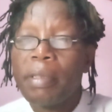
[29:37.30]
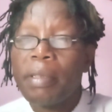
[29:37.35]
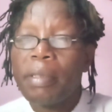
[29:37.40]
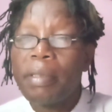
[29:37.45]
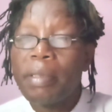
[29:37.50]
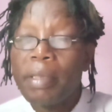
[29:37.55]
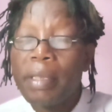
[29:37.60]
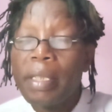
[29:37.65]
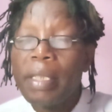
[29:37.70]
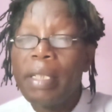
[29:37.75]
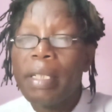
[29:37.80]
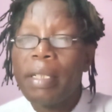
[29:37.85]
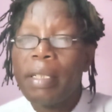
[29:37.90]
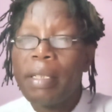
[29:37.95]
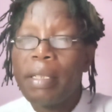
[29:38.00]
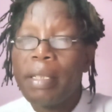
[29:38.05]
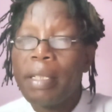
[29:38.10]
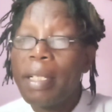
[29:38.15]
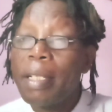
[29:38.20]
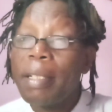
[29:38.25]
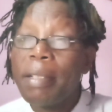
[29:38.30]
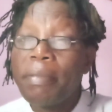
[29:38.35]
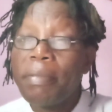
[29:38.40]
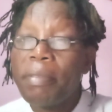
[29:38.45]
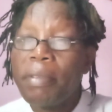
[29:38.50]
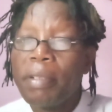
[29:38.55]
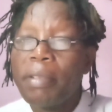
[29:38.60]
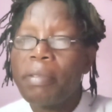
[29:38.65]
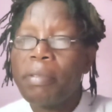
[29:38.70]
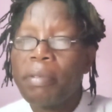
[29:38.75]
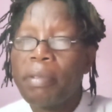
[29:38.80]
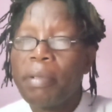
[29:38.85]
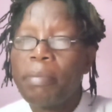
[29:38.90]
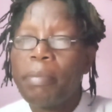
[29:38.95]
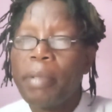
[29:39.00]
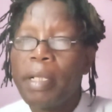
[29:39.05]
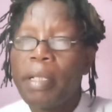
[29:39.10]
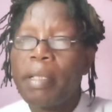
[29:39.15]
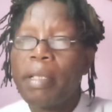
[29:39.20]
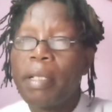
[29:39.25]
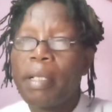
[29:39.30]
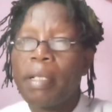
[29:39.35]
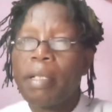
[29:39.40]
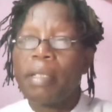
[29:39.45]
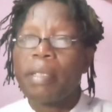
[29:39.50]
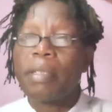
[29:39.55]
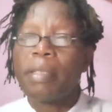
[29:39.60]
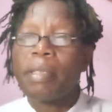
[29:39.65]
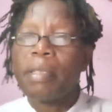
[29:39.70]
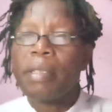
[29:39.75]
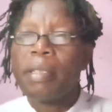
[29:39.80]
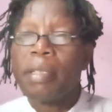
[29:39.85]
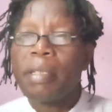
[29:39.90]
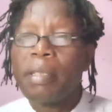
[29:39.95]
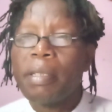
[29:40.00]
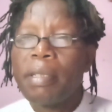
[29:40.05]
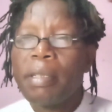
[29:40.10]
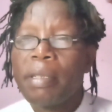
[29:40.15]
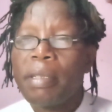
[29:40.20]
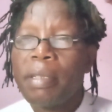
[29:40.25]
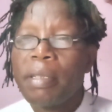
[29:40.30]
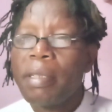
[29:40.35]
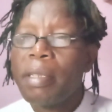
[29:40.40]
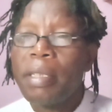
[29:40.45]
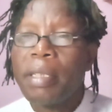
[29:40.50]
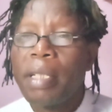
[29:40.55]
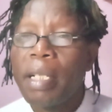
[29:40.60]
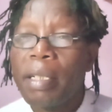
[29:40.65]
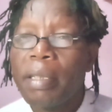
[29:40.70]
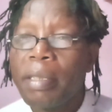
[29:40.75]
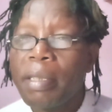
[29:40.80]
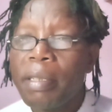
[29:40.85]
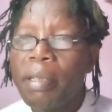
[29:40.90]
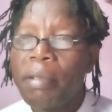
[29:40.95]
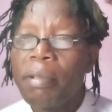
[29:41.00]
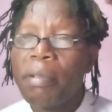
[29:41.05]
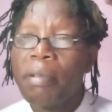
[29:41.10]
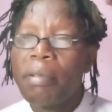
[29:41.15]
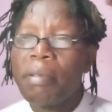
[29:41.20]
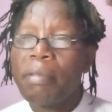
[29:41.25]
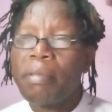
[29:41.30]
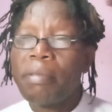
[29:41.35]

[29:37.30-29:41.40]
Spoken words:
still Higgs fields will remain there. It doesn't go.